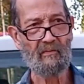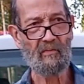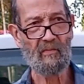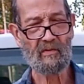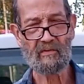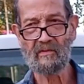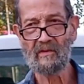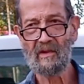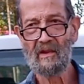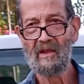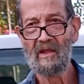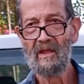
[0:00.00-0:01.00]
it with
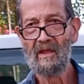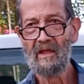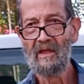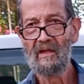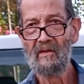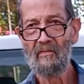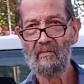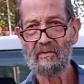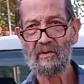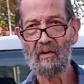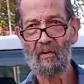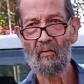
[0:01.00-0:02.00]
the
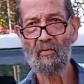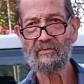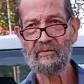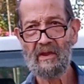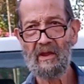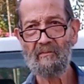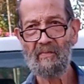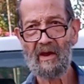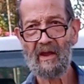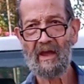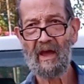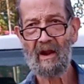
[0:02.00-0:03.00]
Lord's help.
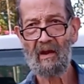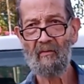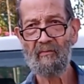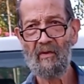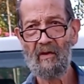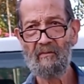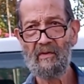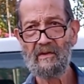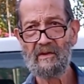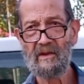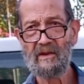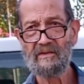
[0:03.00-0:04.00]
I got off of
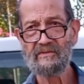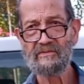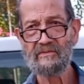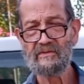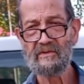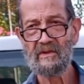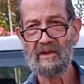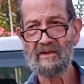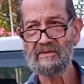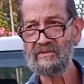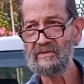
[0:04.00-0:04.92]
it.